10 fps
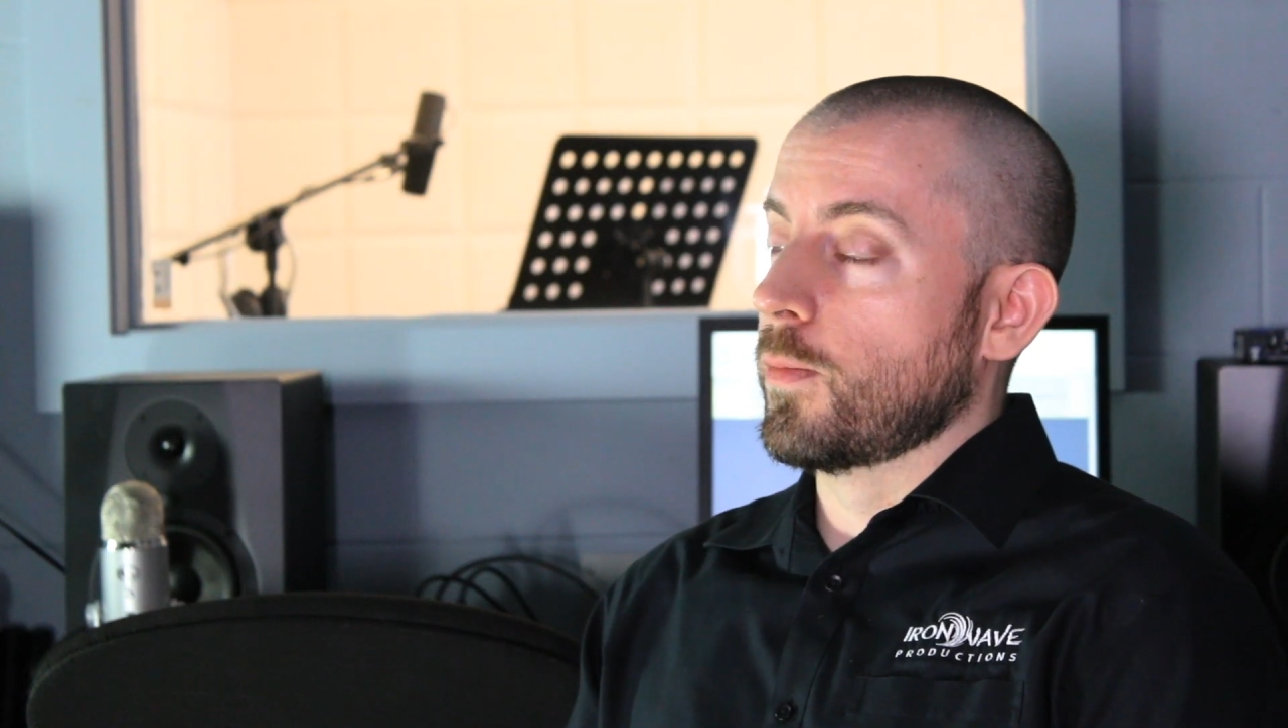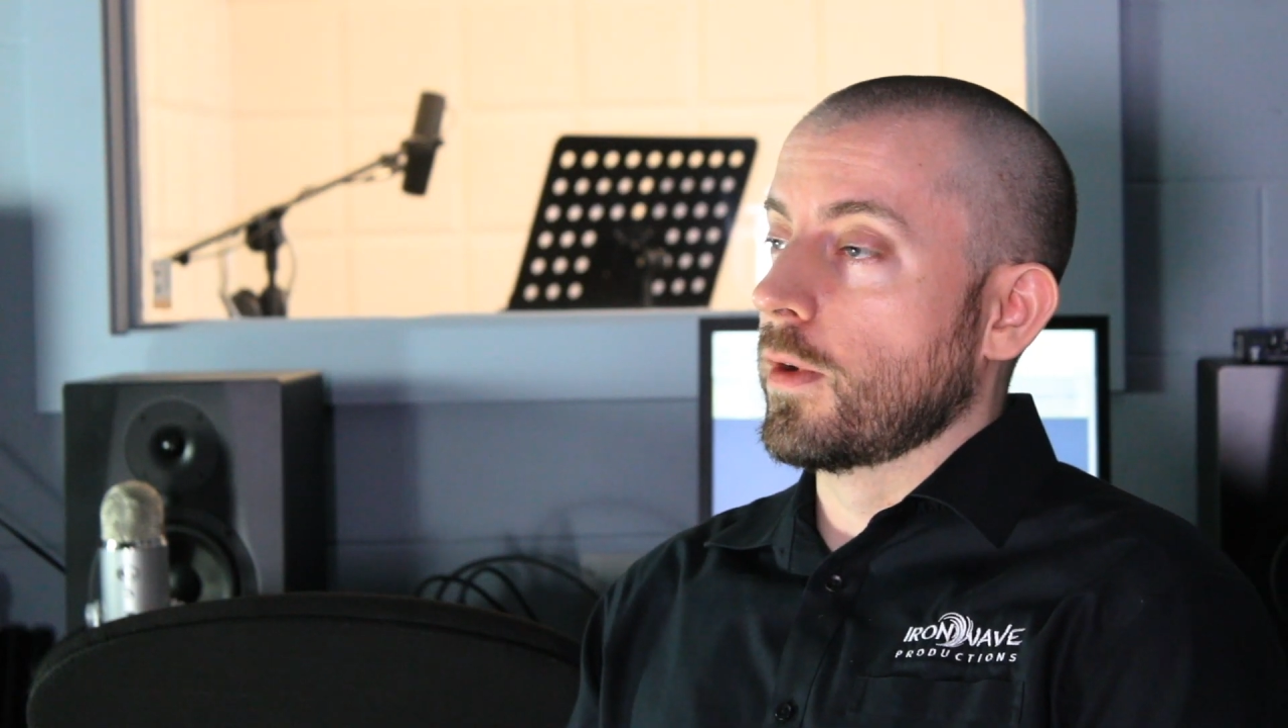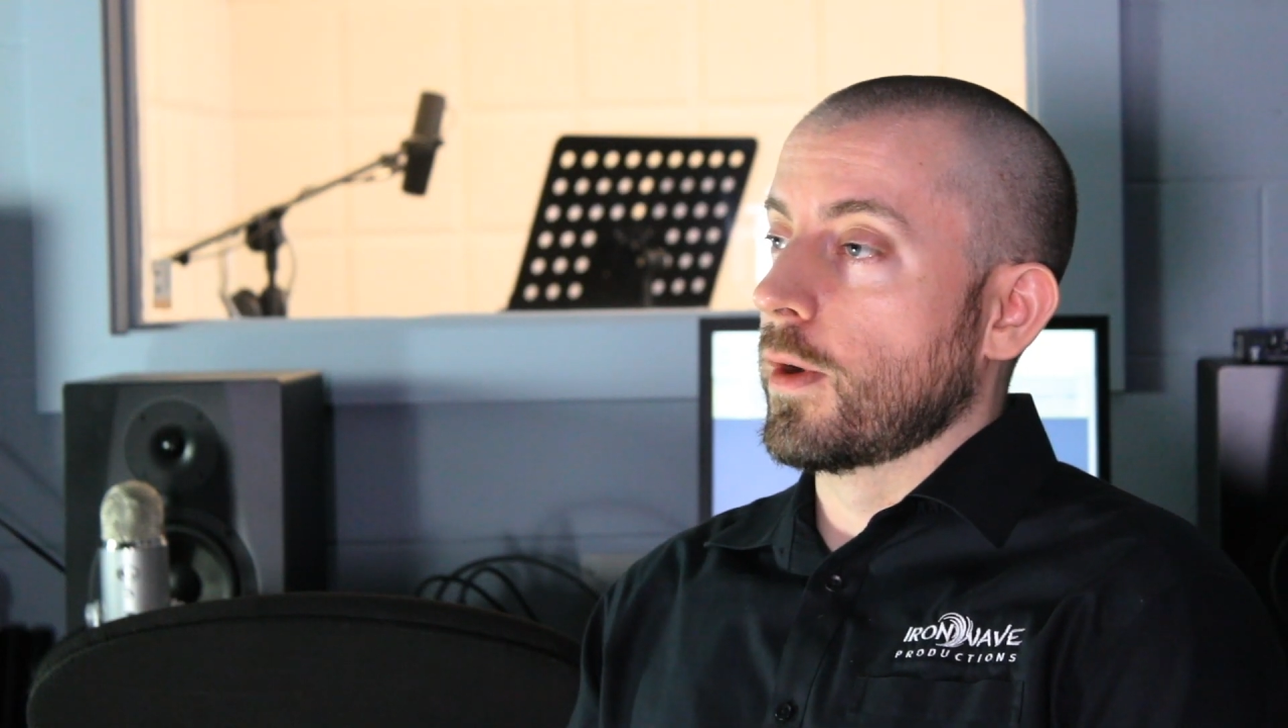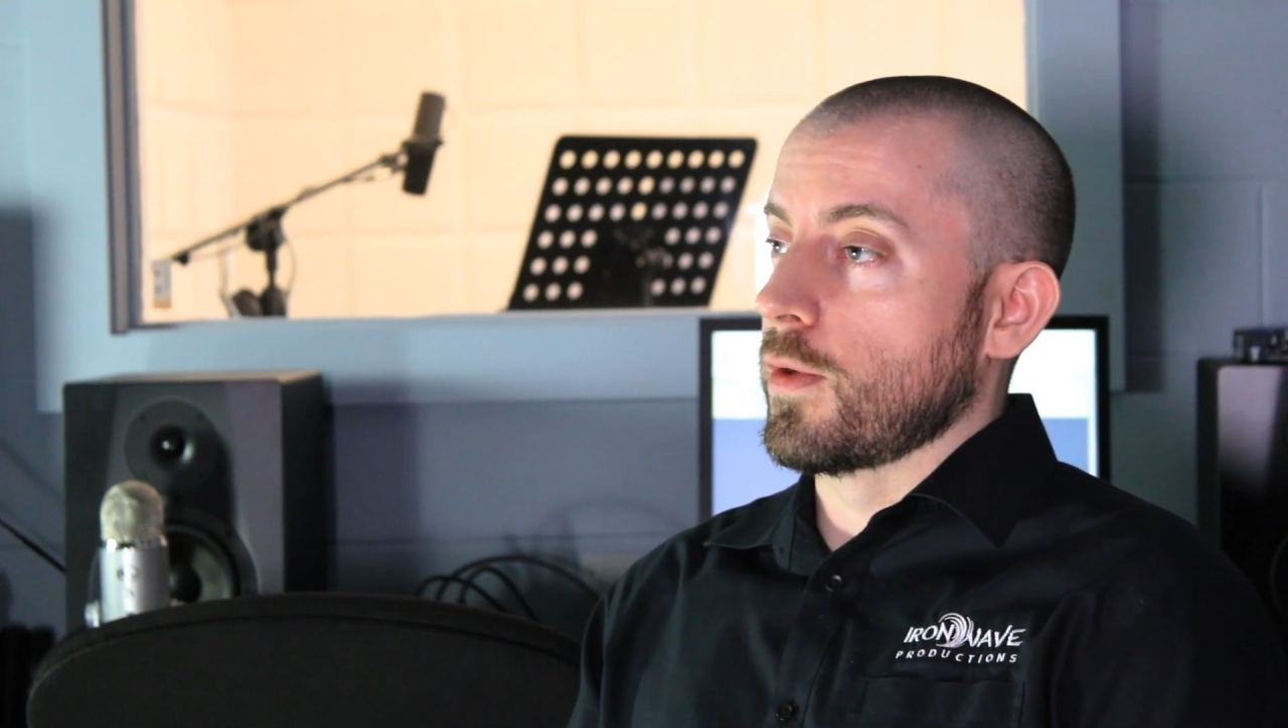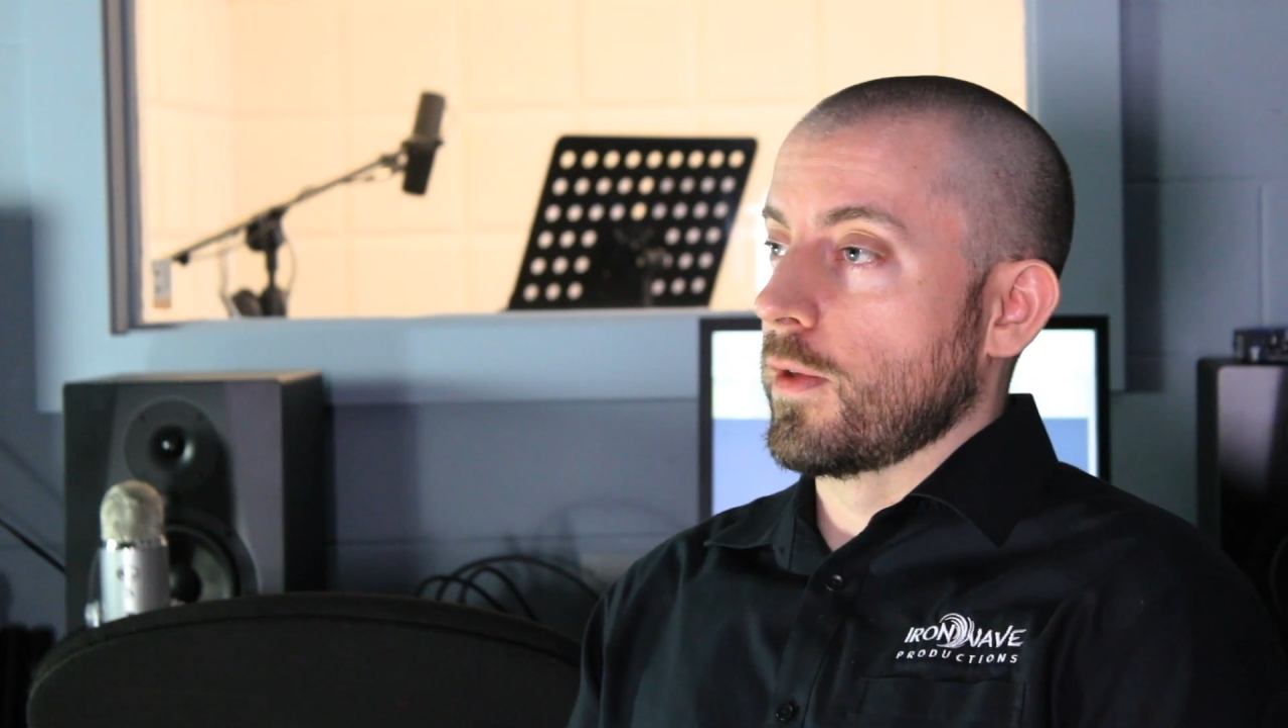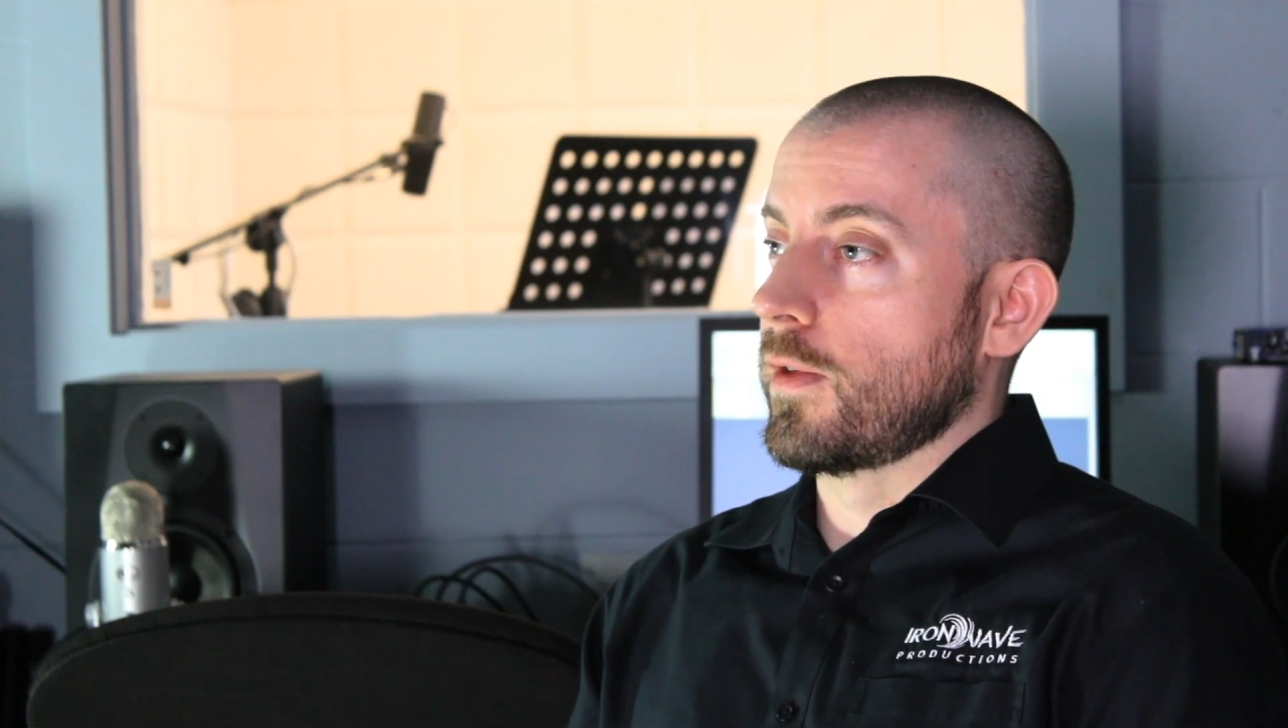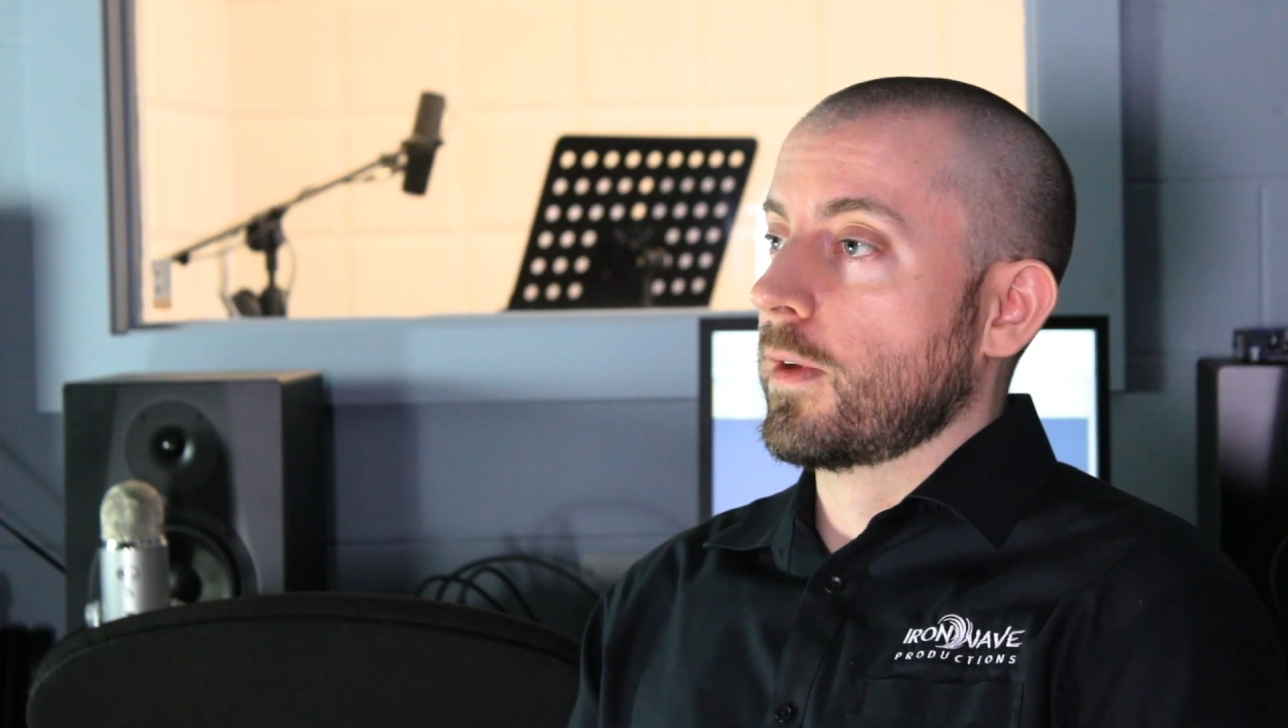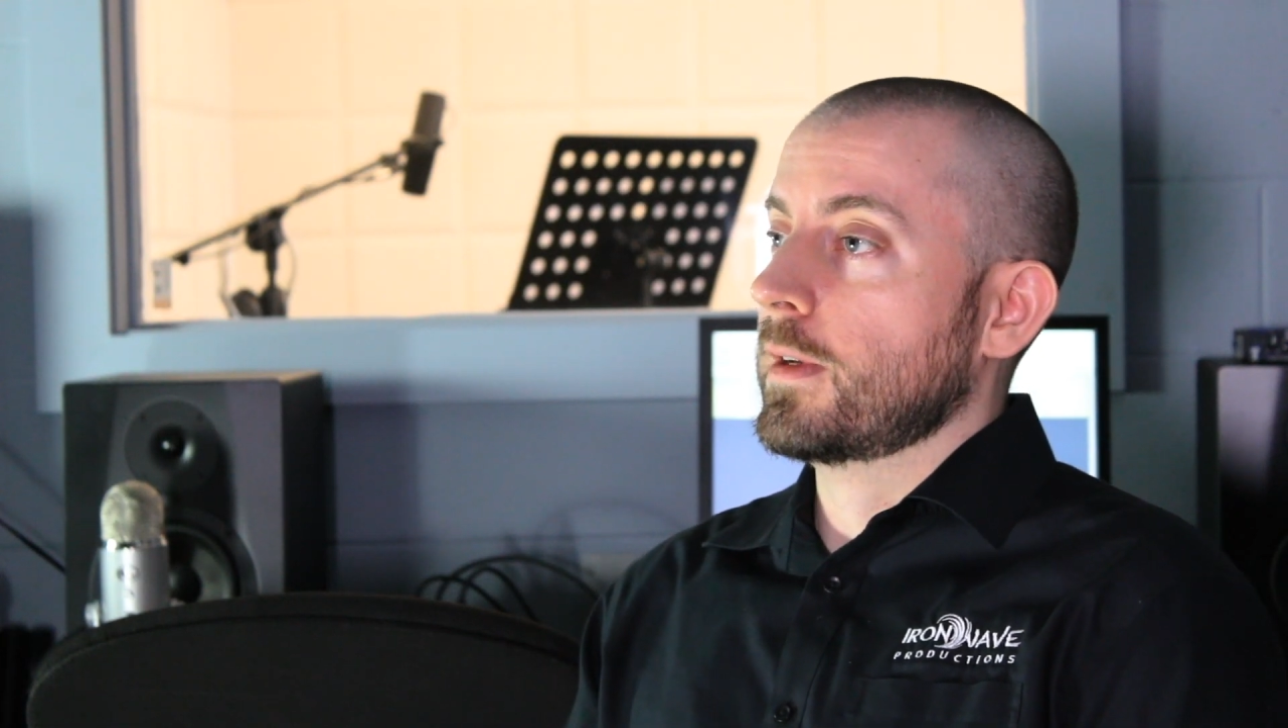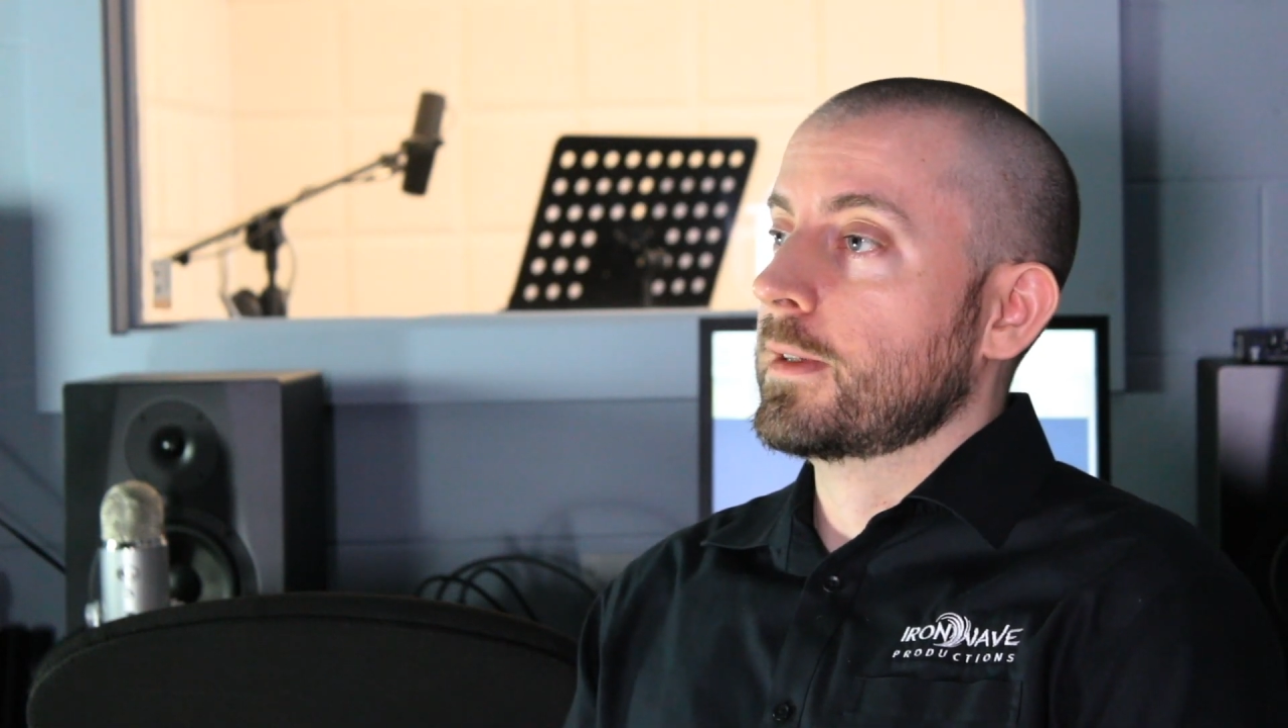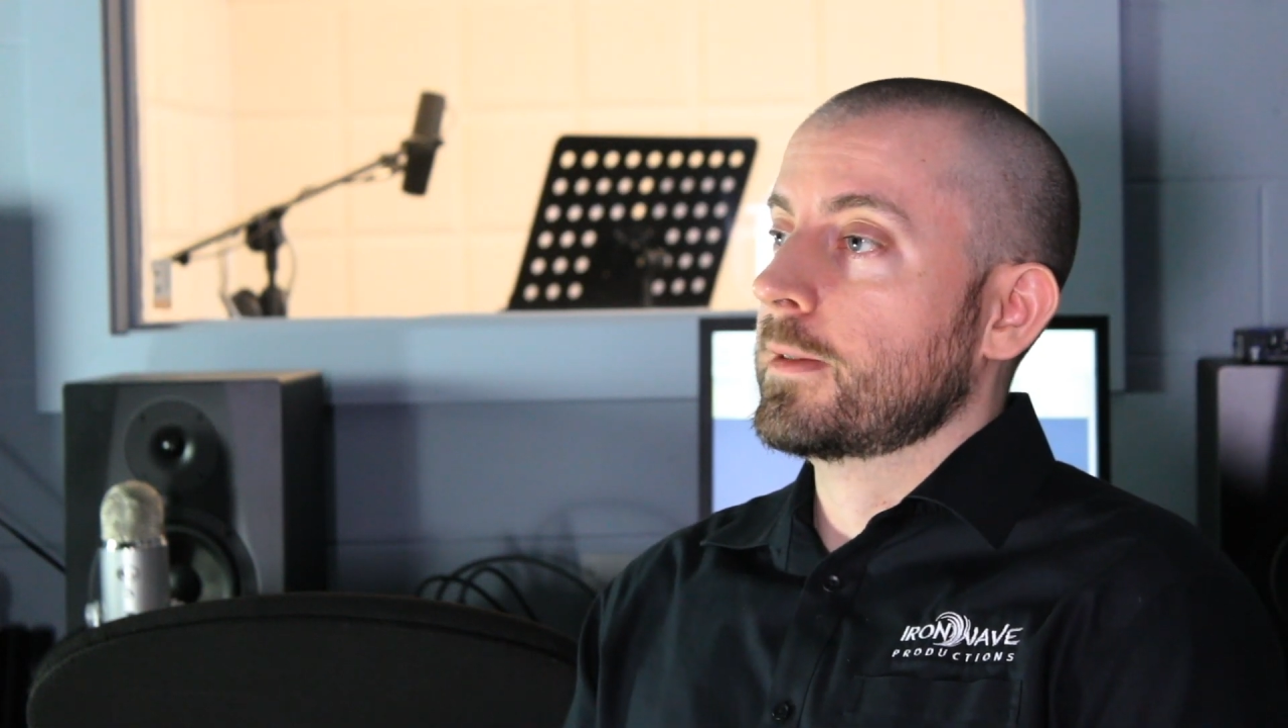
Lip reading: Productions.